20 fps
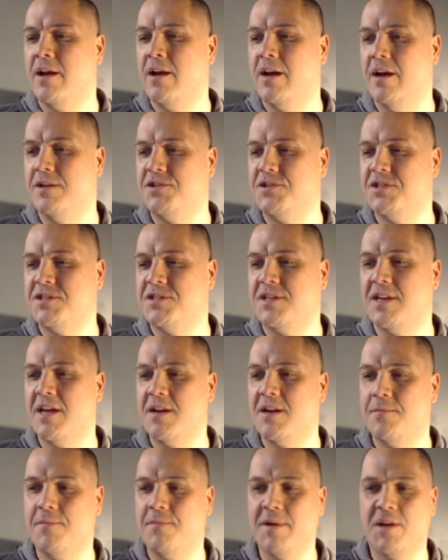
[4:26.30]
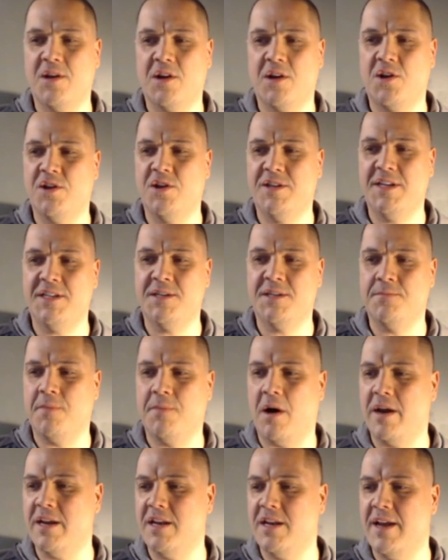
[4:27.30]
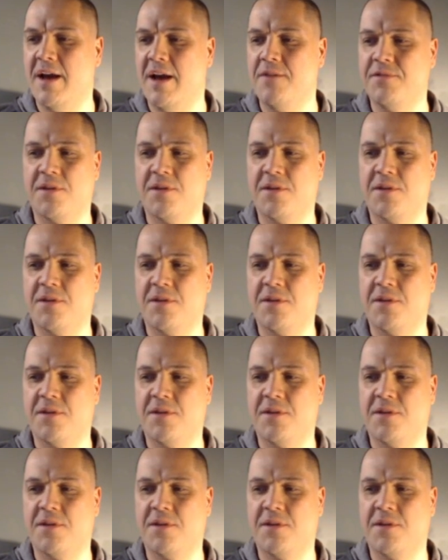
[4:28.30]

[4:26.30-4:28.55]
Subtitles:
Just to get a decent body down.